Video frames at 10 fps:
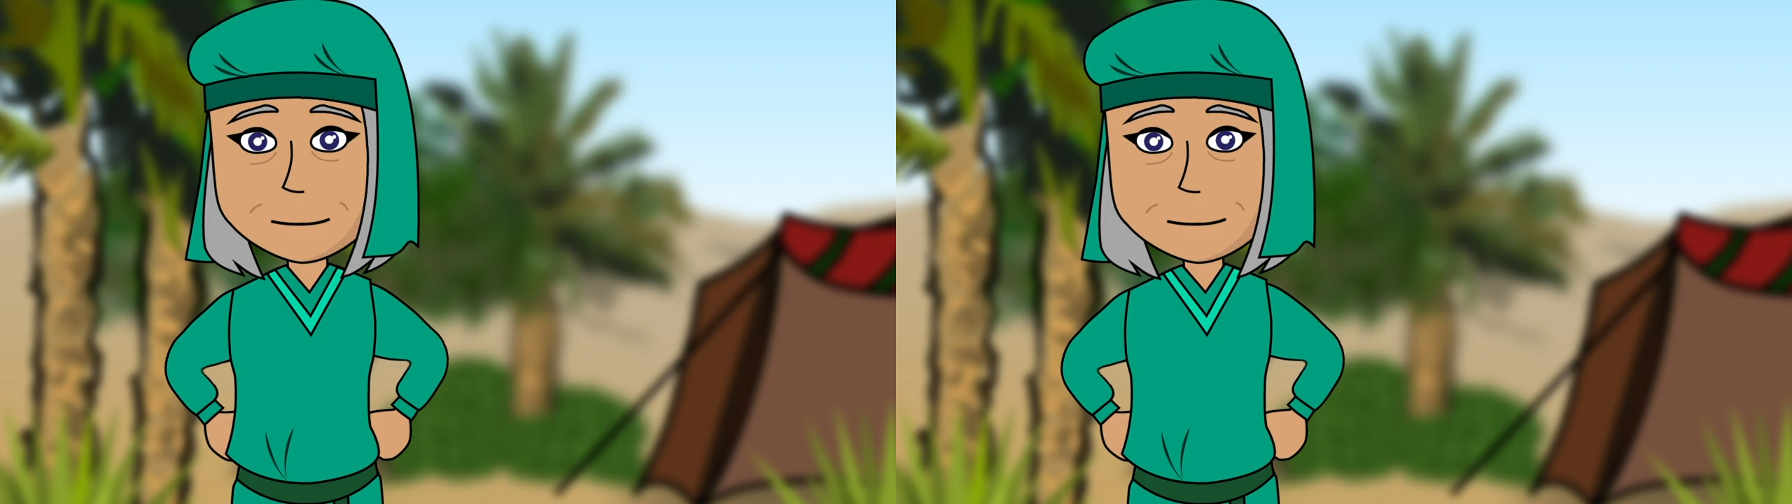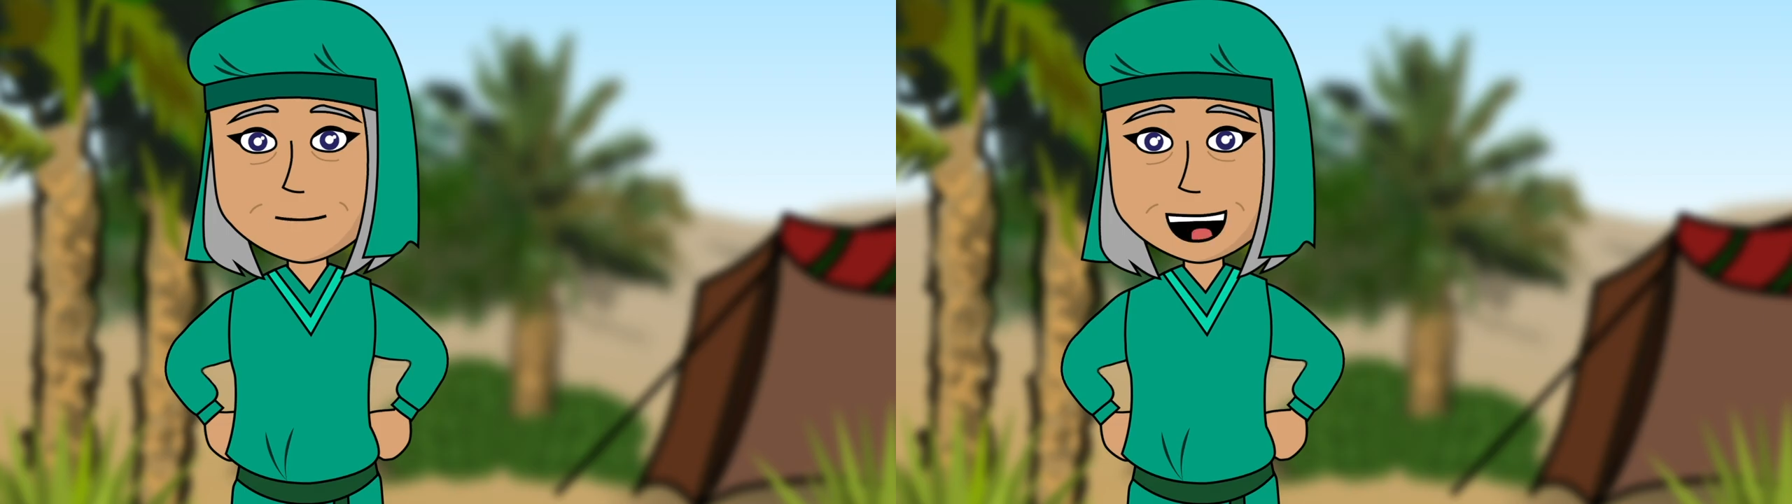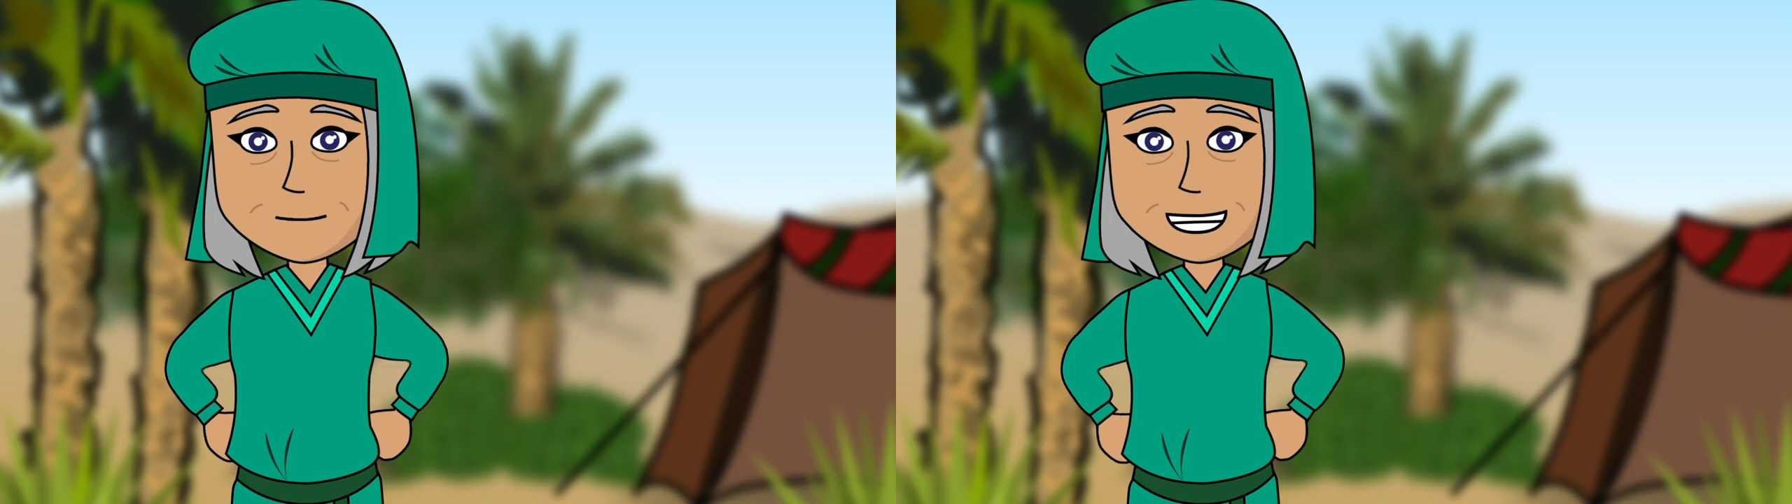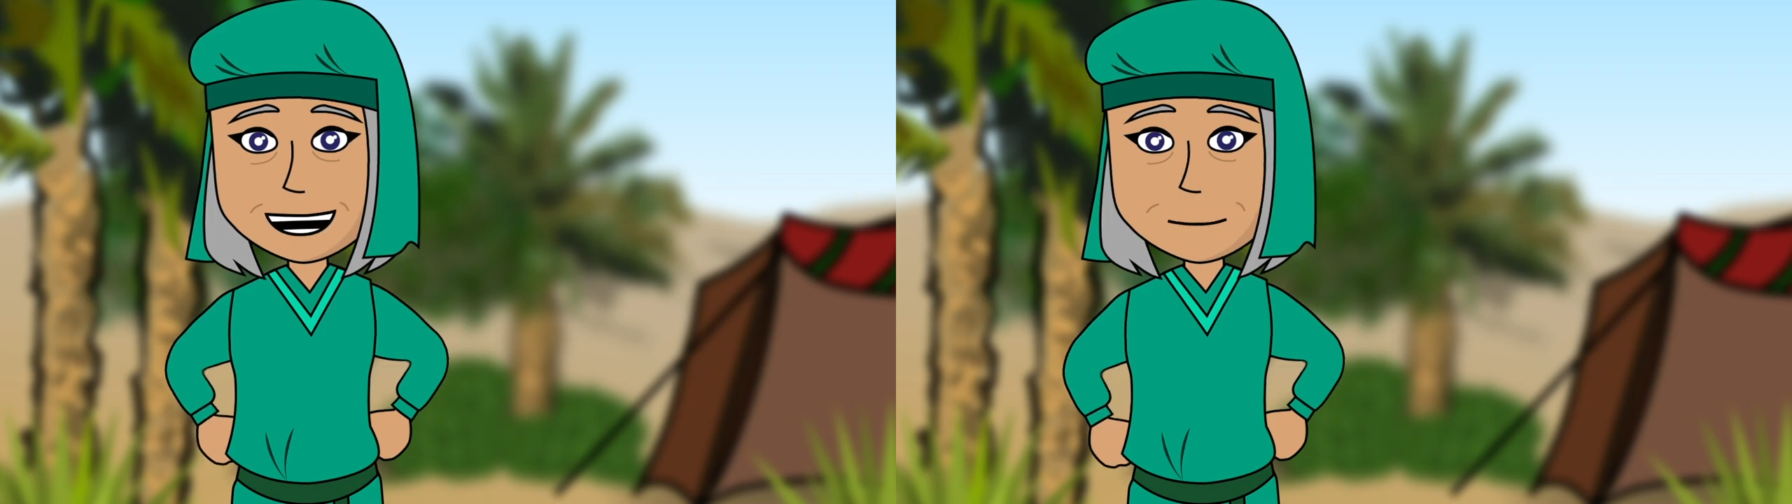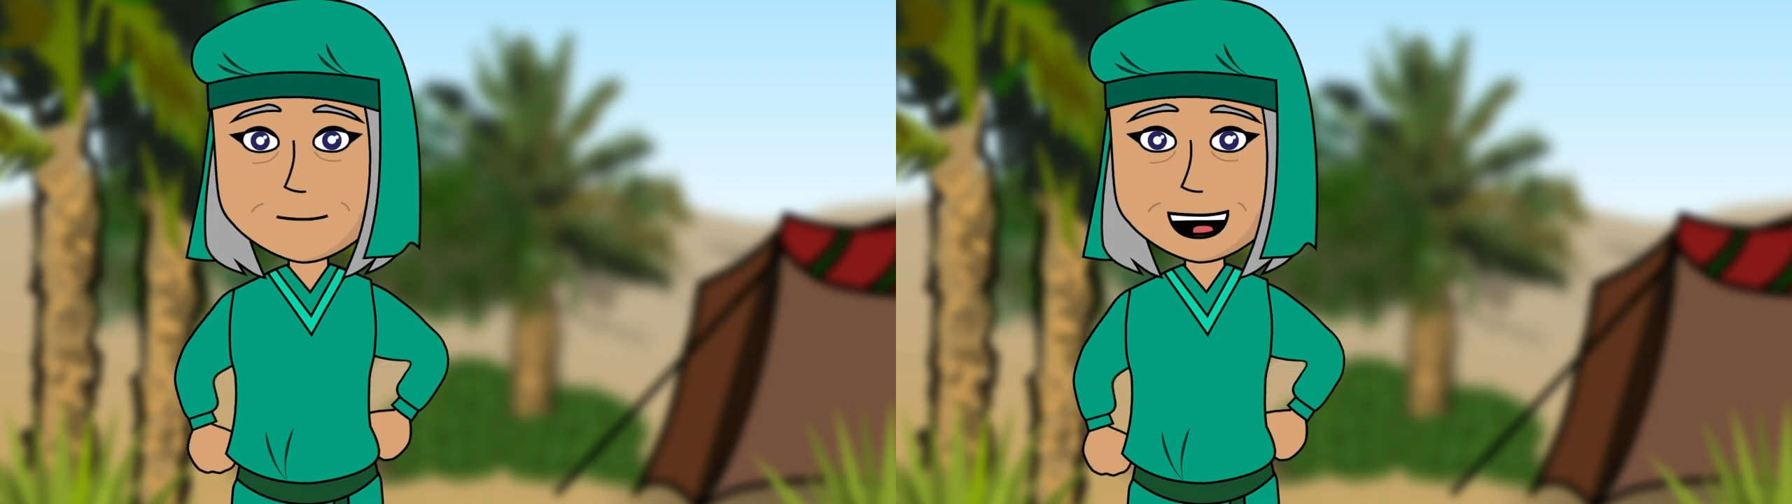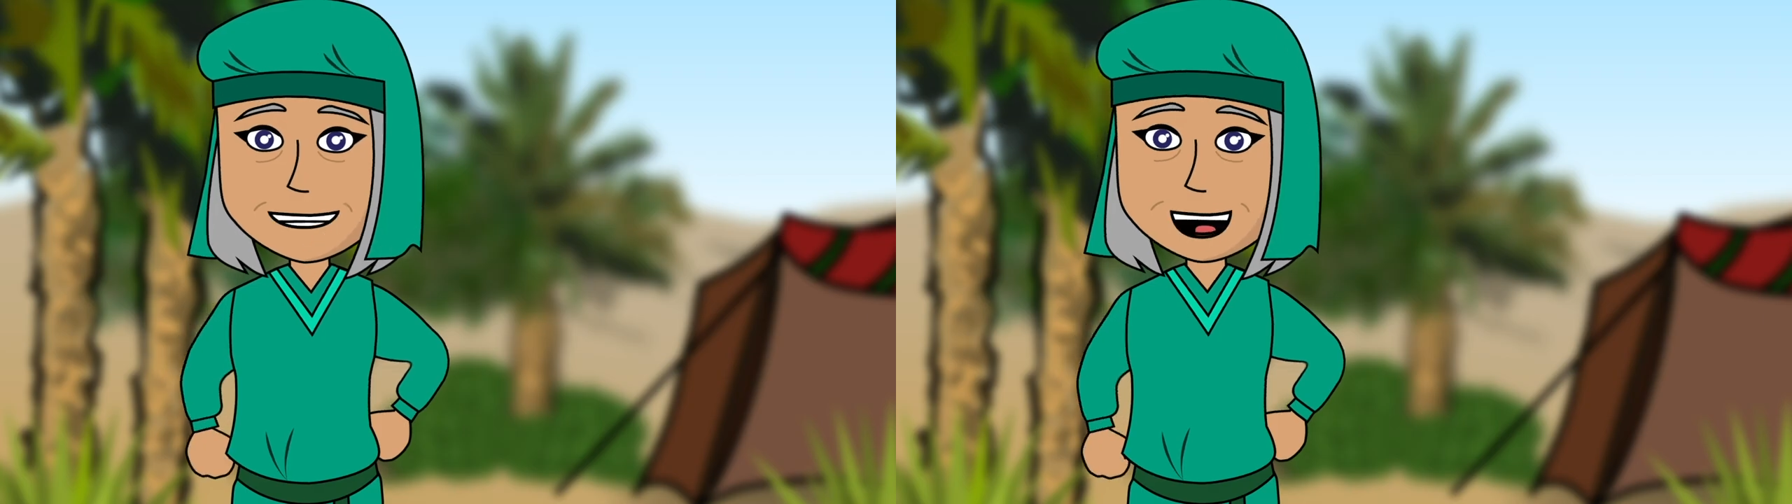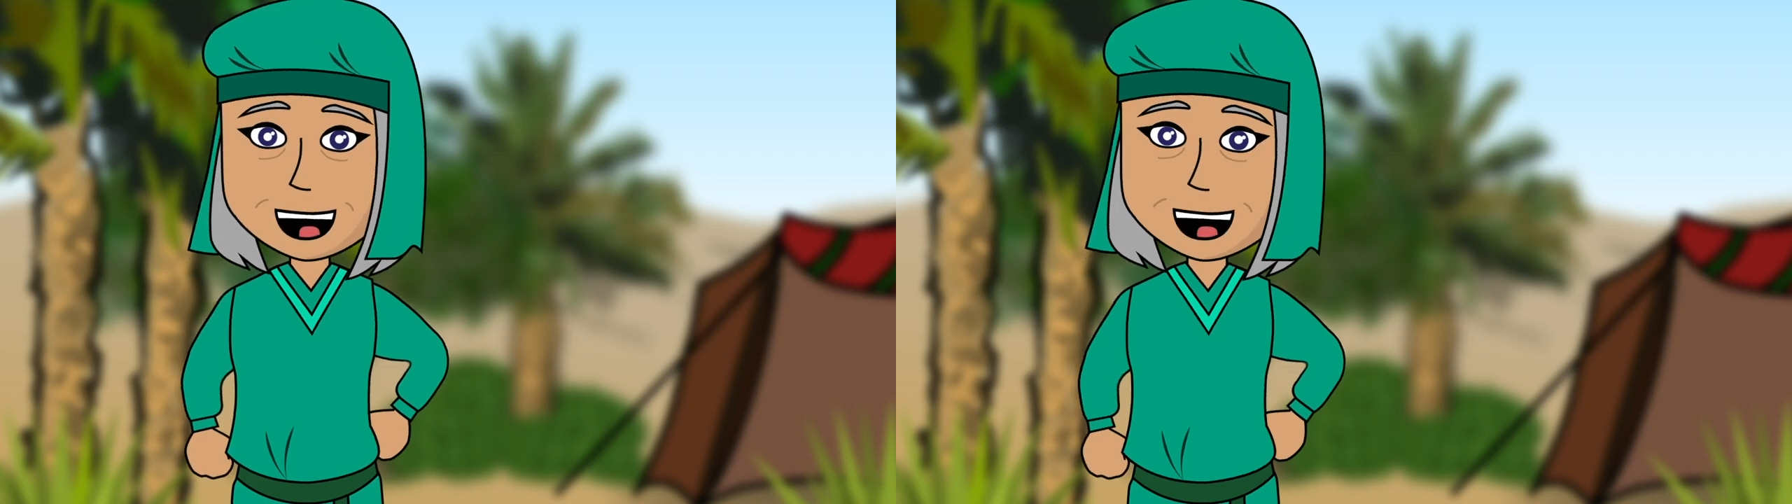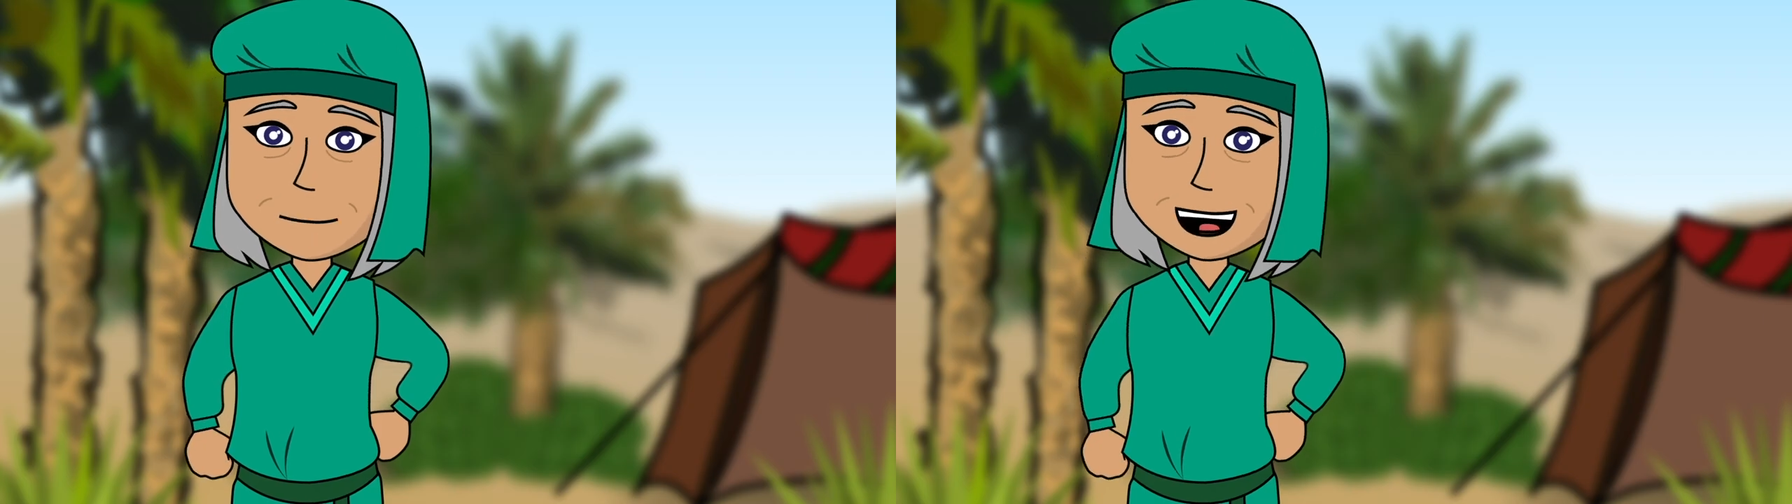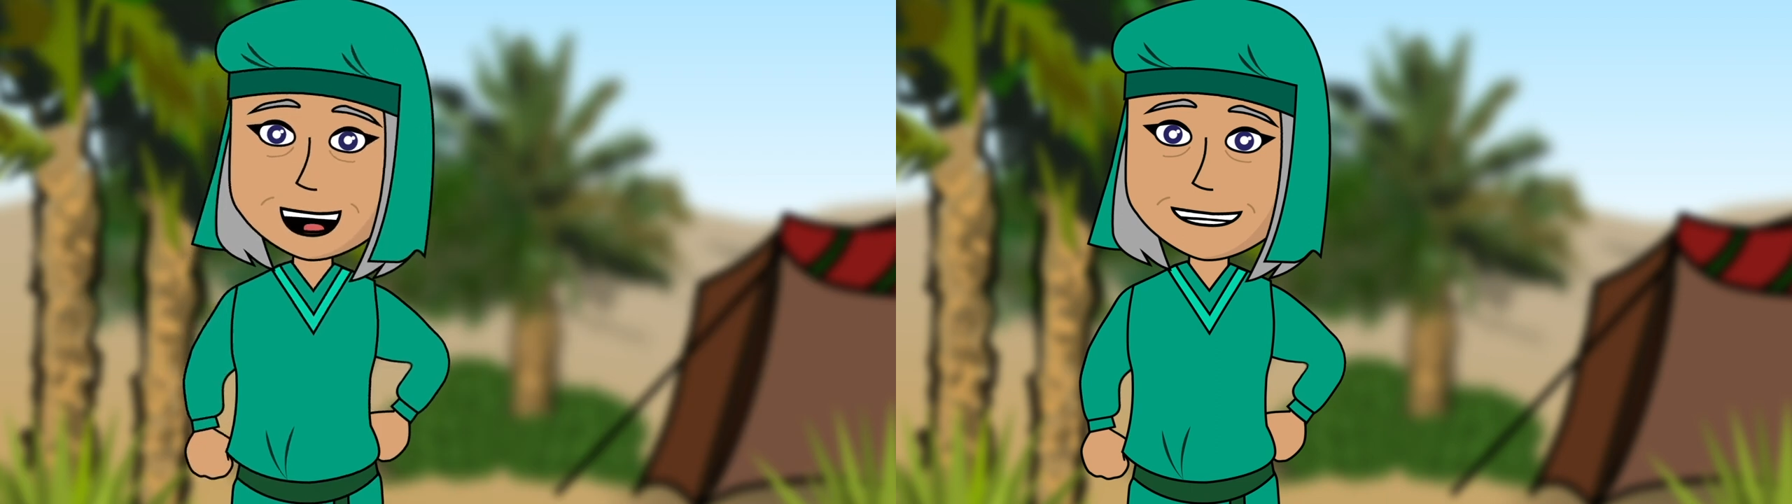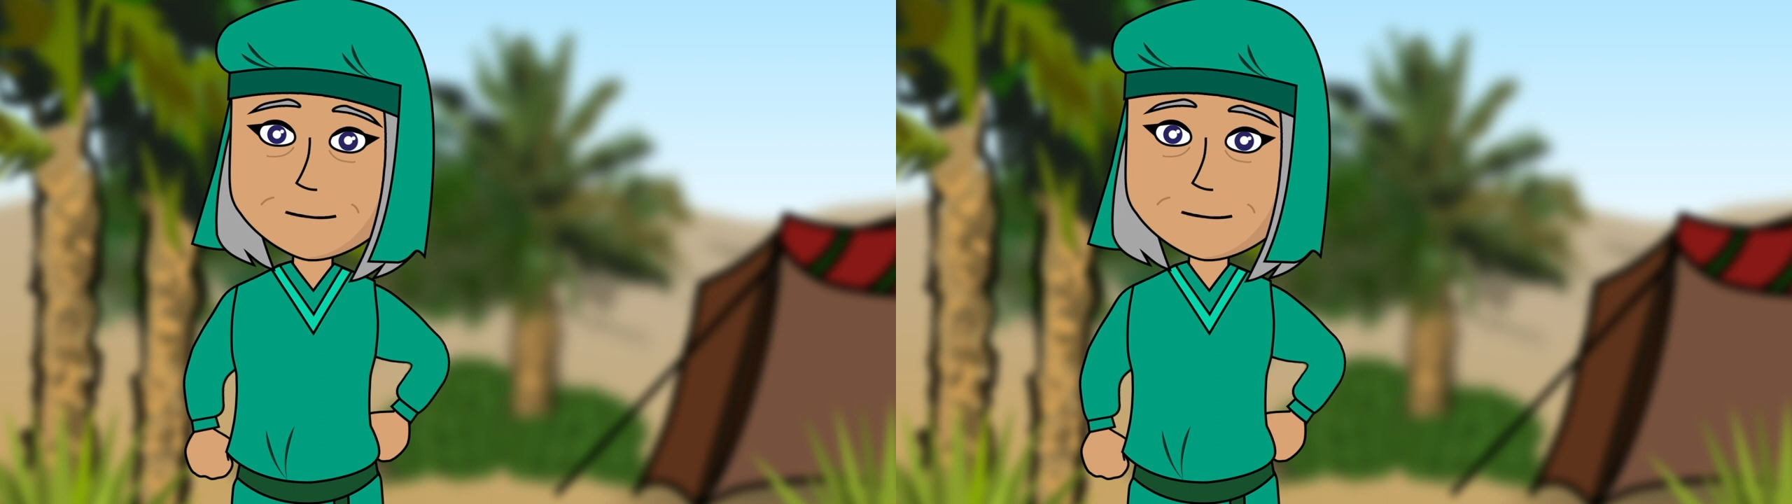A covenant is a very special